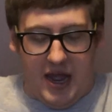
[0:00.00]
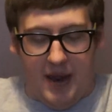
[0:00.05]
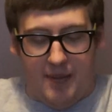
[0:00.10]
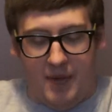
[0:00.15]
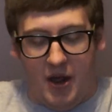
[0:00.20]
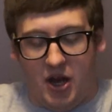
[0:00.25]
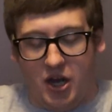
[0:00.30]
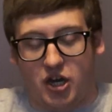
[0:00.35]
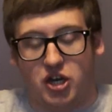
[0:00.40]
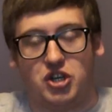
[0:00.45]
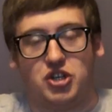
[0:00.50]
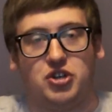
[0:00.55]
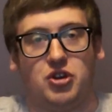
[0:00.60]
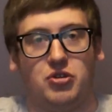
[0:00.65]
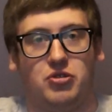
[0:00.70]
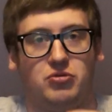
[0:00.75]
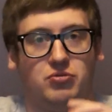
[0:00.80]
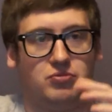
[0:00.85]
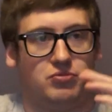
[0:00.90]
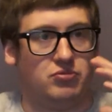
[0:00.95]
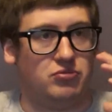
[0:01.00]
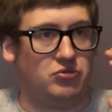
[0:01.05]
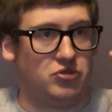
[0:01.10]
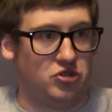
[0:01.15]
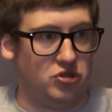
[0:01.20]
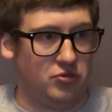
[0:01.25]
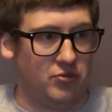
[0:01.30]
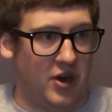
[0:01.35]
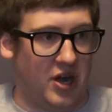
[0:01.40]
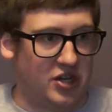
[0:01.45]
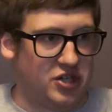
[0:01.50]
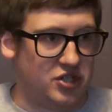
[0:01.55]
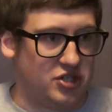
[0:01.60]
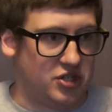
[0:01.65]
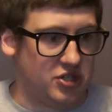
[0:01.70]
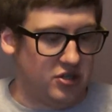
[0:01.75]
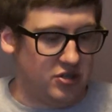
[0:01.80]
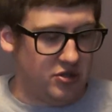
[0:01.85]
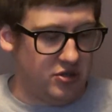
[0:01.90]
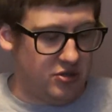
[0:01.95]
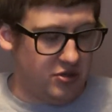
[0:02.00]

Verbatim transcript: I'm not going to show you too much